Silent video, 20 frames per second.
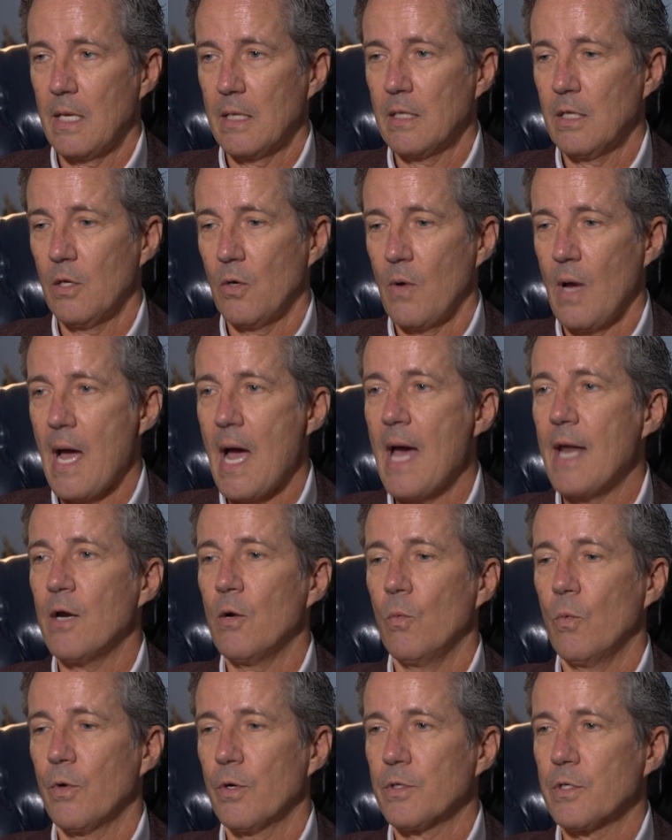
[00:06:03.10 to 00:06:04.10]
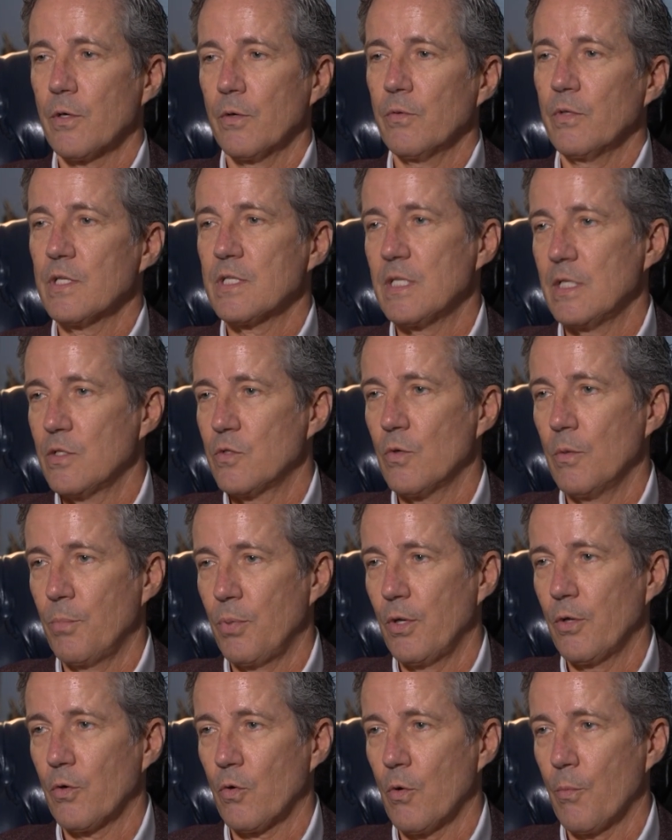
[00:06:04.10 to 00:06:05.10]
you know, I don't want to turn this into a
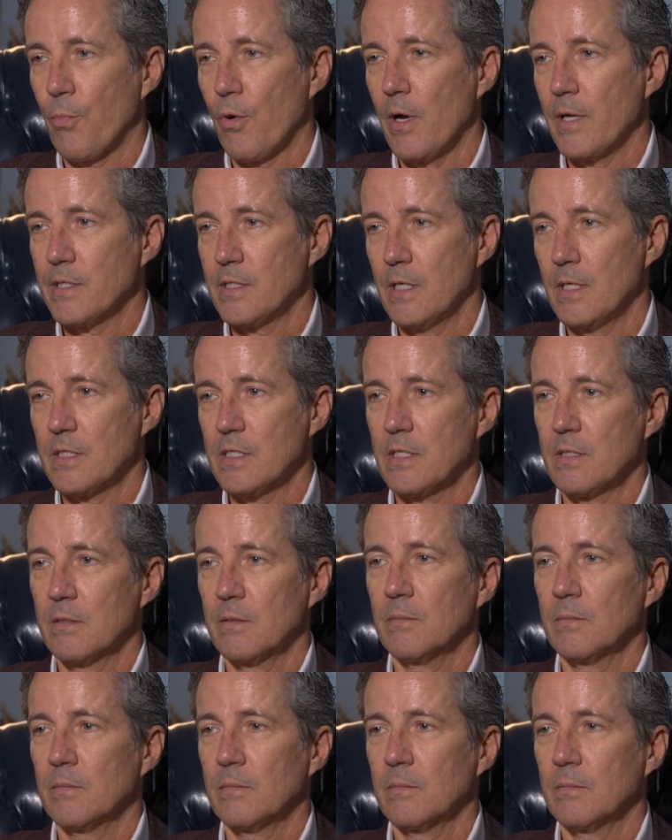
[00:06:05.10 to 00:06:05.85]
political process.